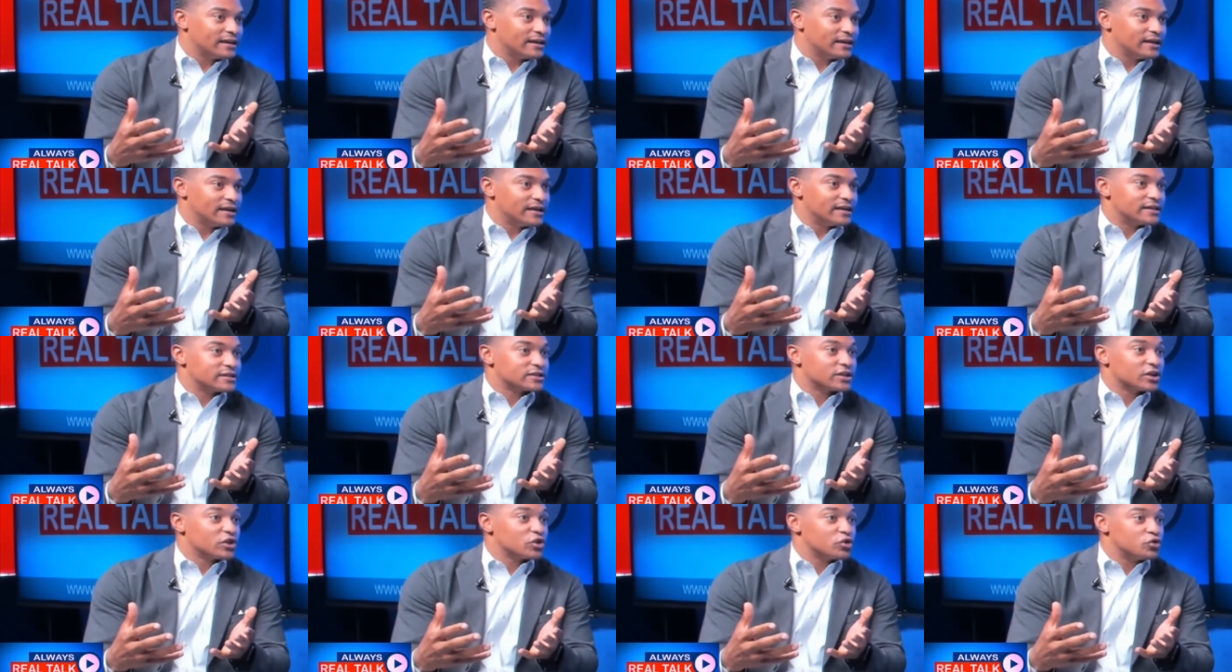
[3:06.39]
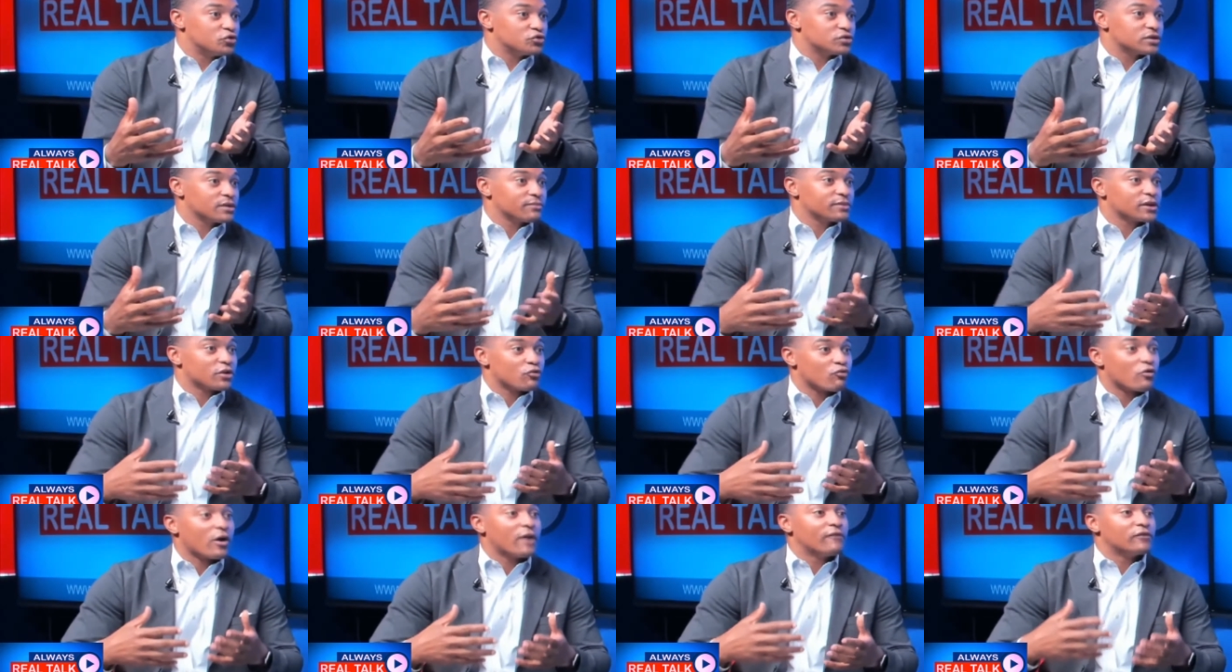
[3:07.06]
is going to do something
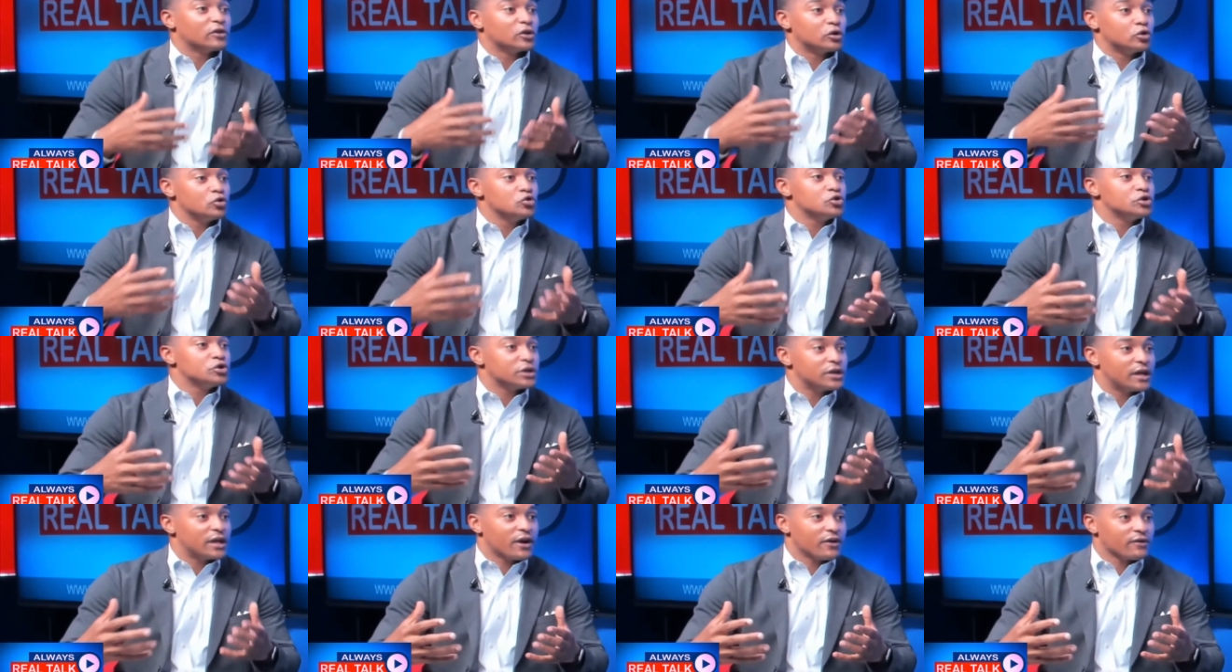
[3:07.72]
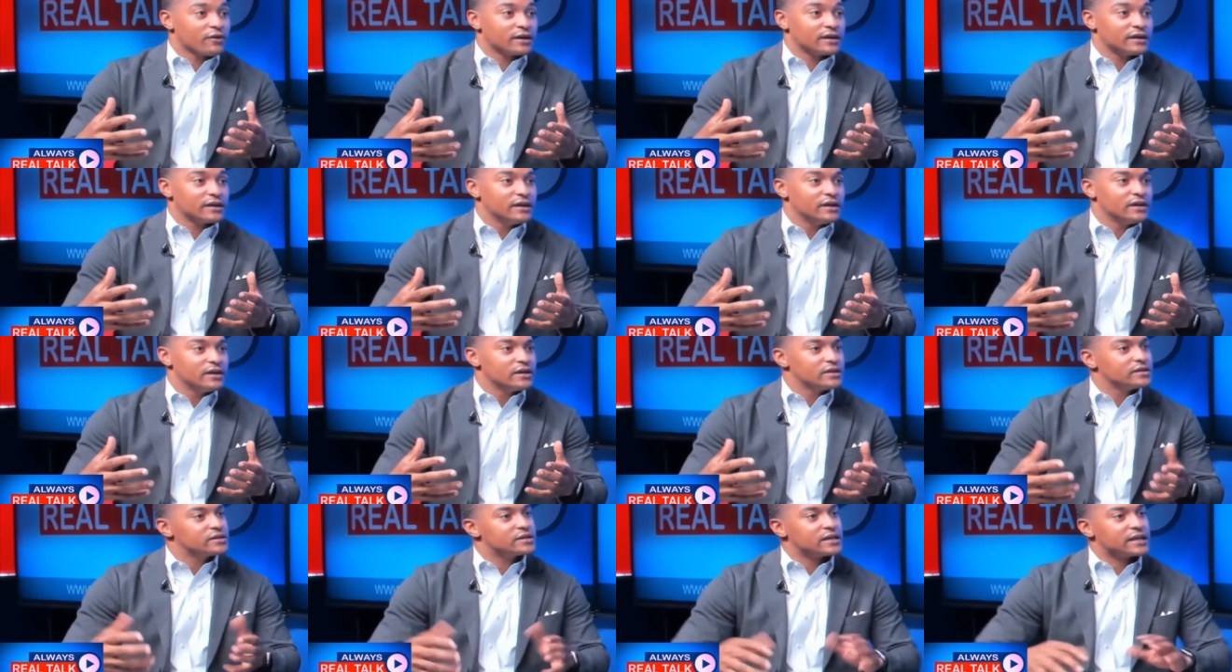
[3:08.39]
revolutionary
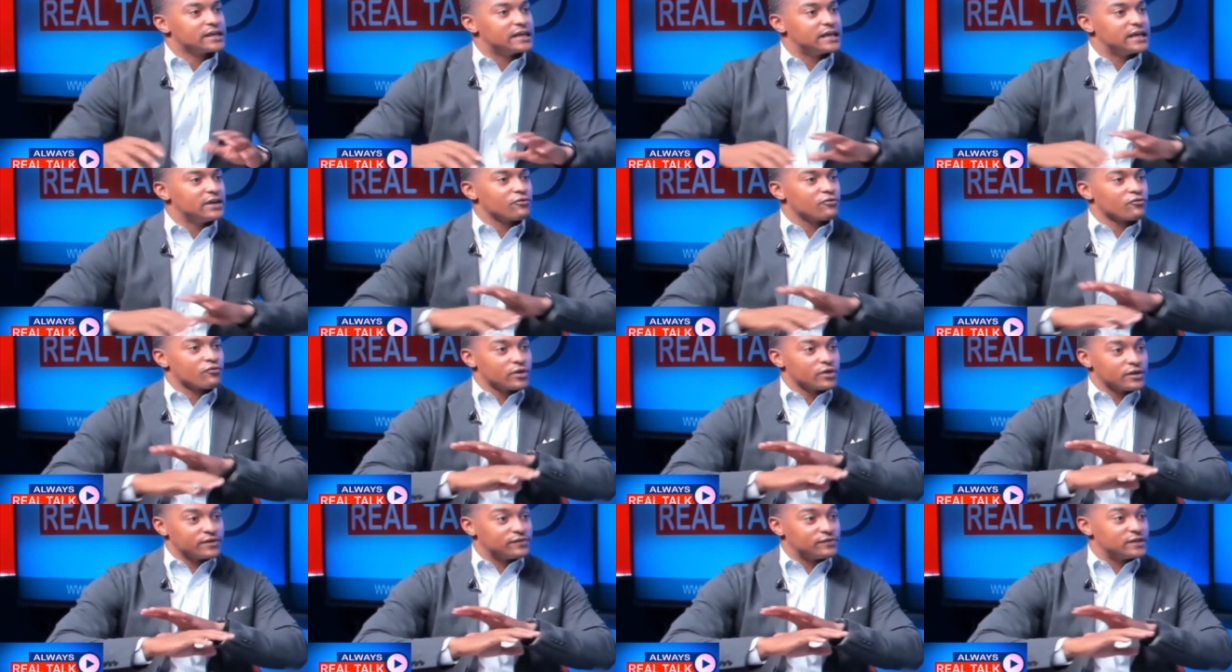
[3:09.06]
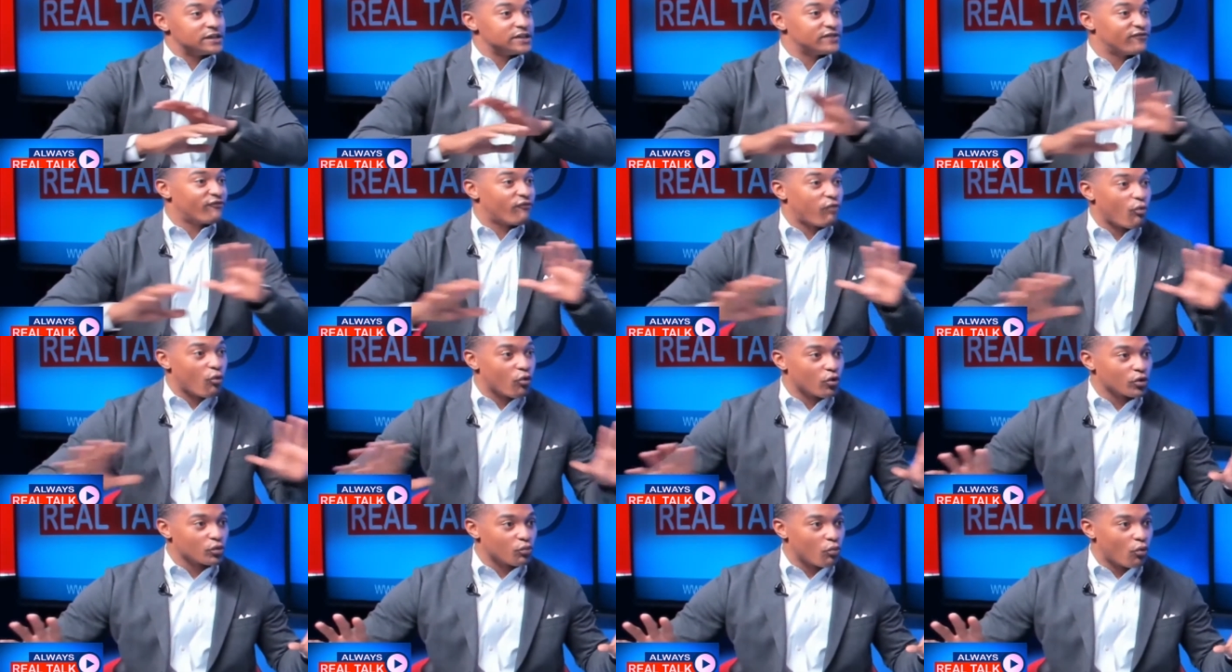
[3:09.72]
to get rid of these
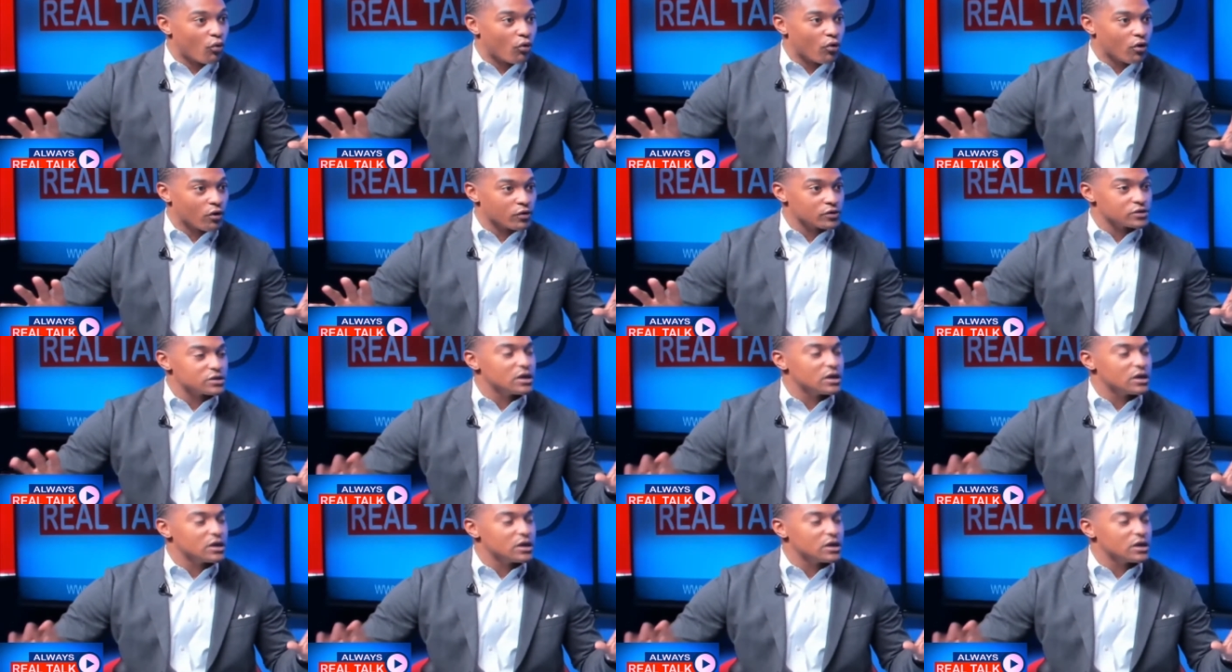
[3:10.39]
foreign wars,